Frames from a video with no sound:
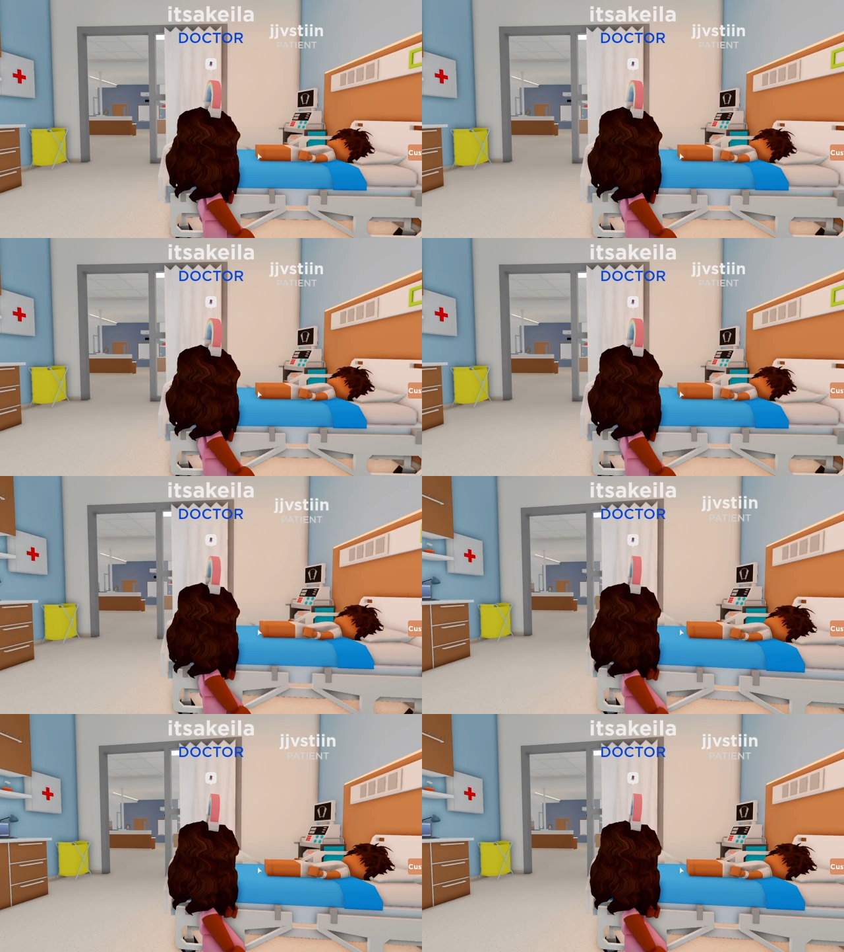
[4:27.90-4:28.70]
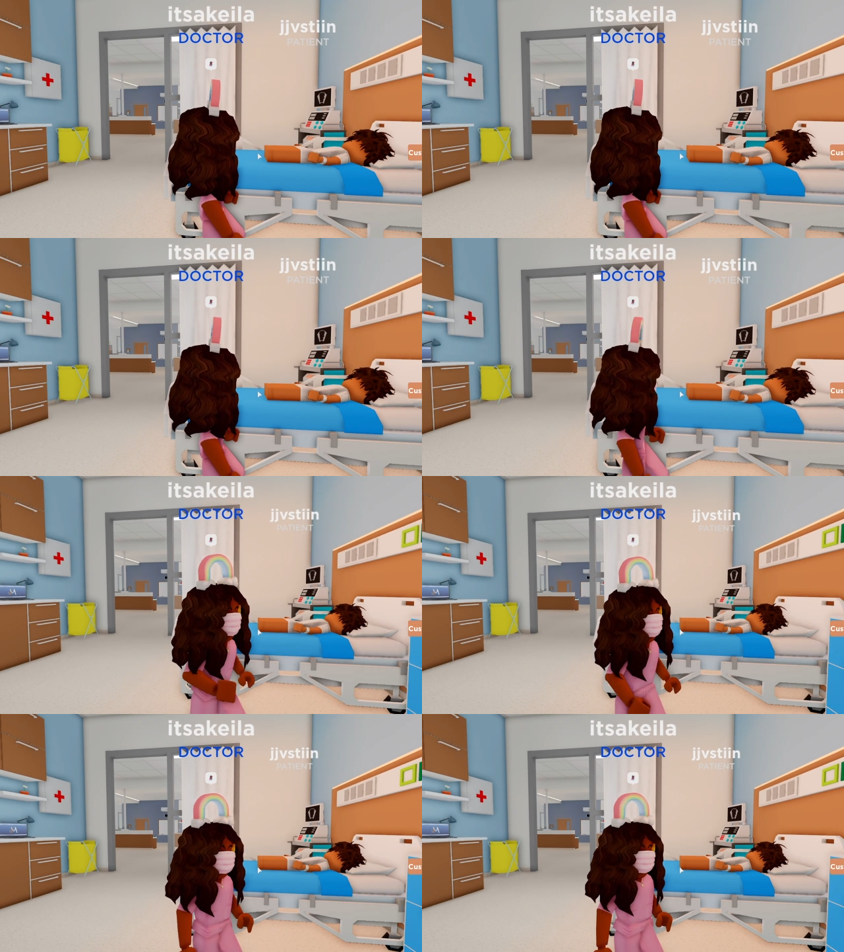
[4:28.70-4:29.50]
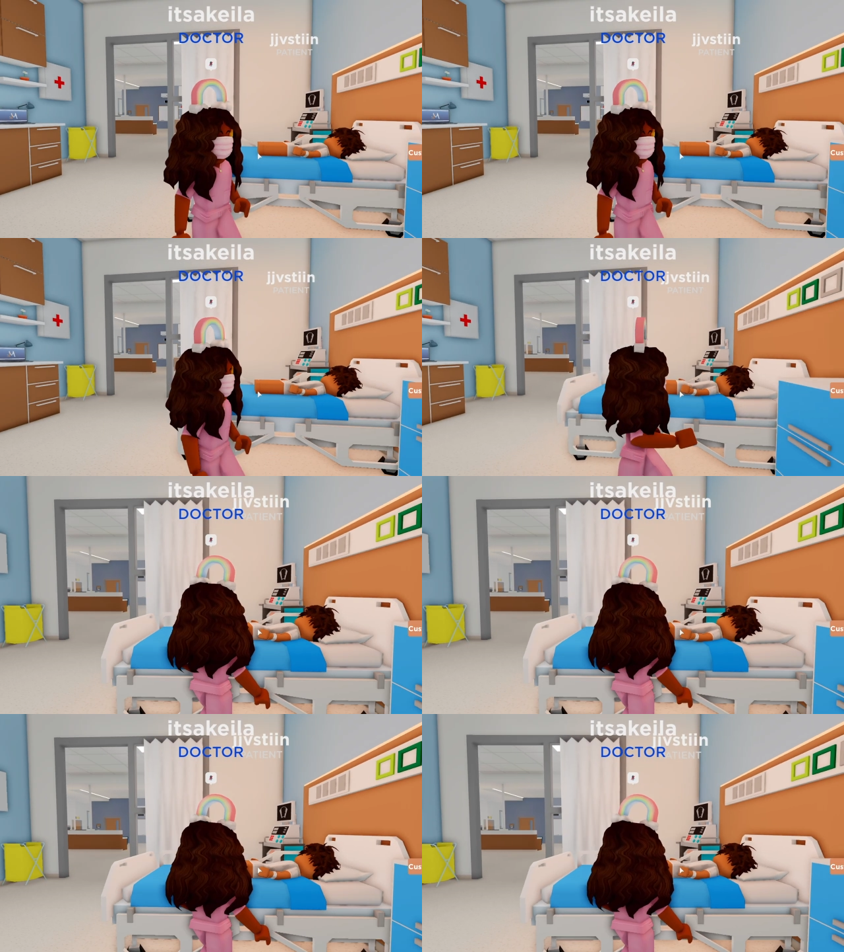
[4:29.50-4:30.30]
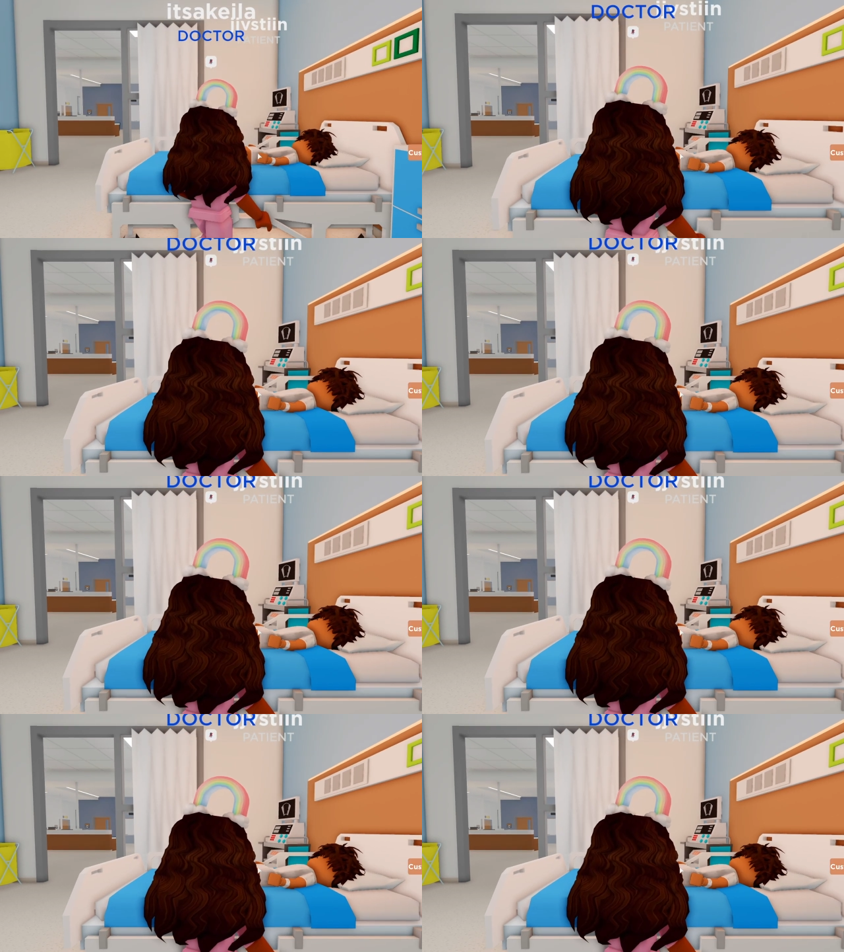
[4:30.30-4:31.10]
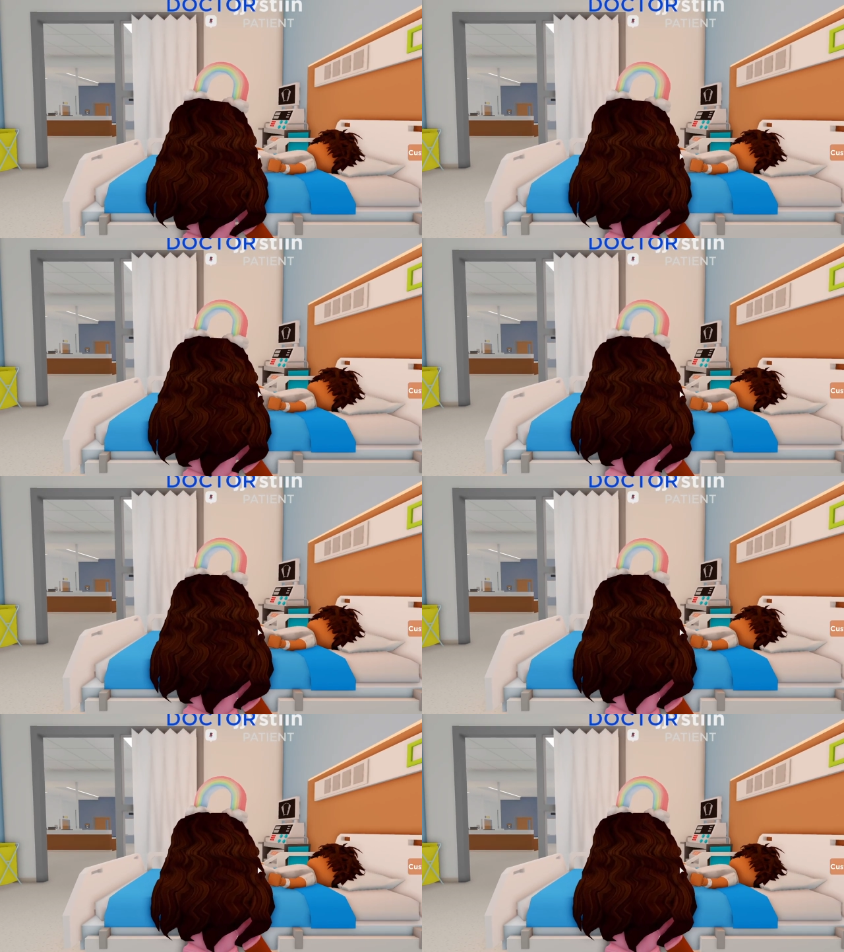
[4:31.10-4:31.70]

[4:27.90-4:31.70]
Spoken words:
No face is visible, so there are no lips to read.